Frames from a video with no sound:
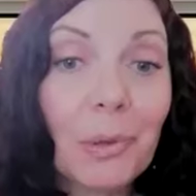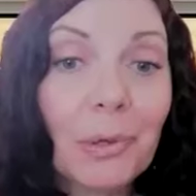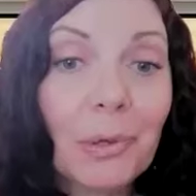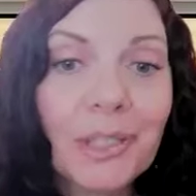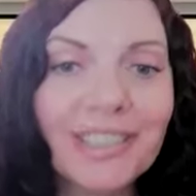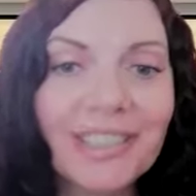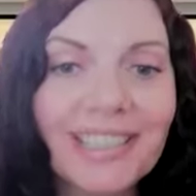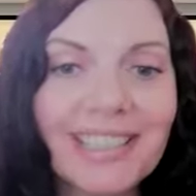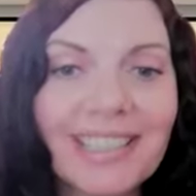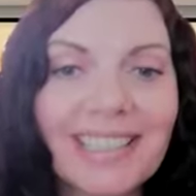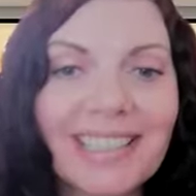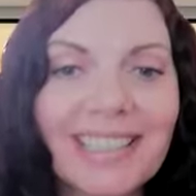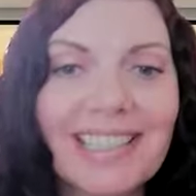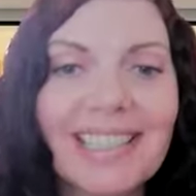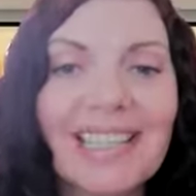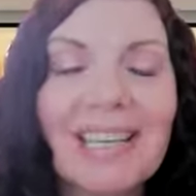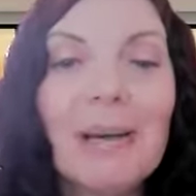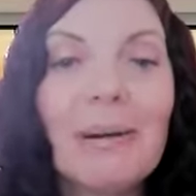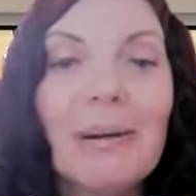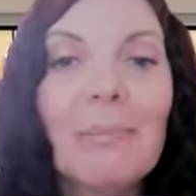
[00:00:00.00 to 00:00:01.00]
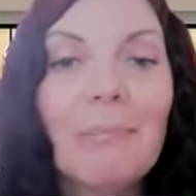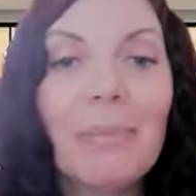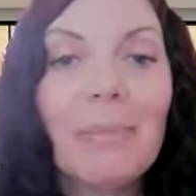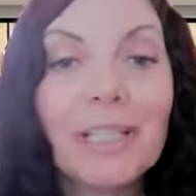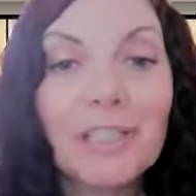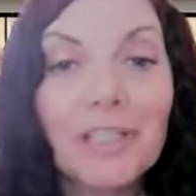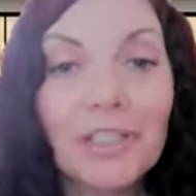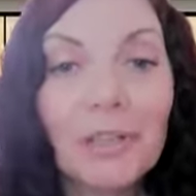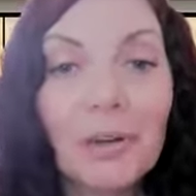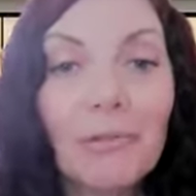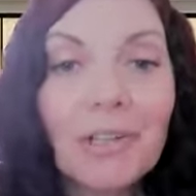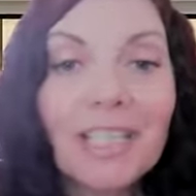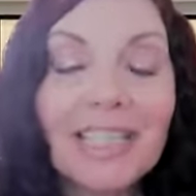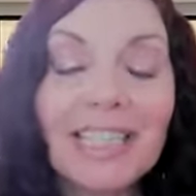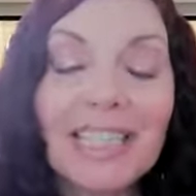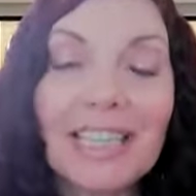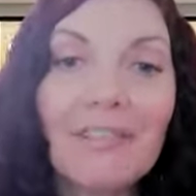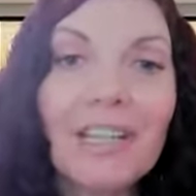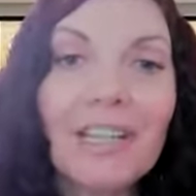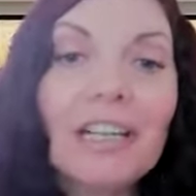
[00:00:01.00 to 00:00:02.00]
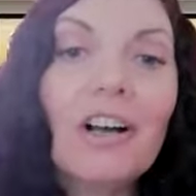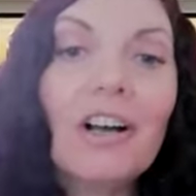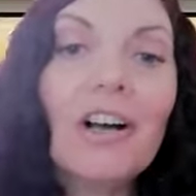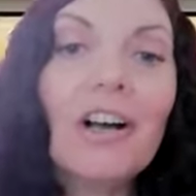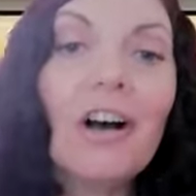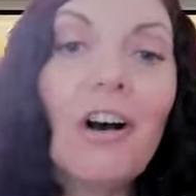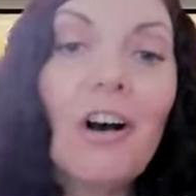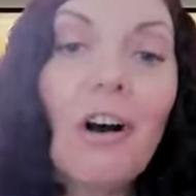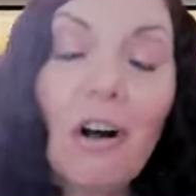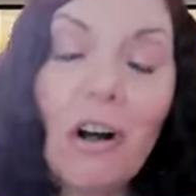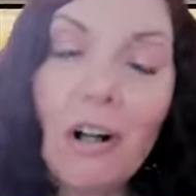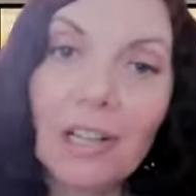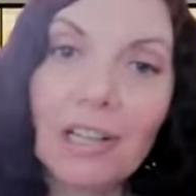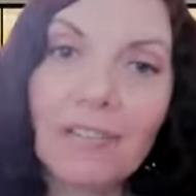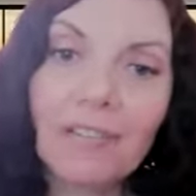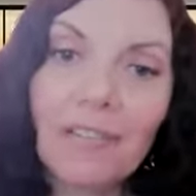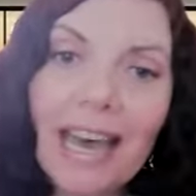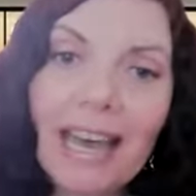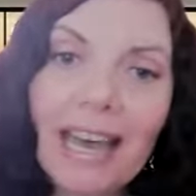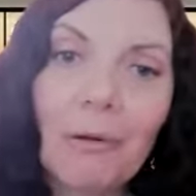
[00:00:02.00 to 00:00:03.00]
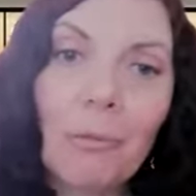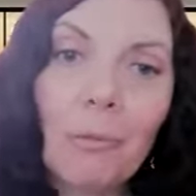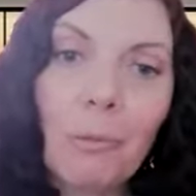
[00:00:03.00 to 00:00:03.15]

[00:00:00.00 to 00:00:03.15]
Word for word: important, but don't give it all of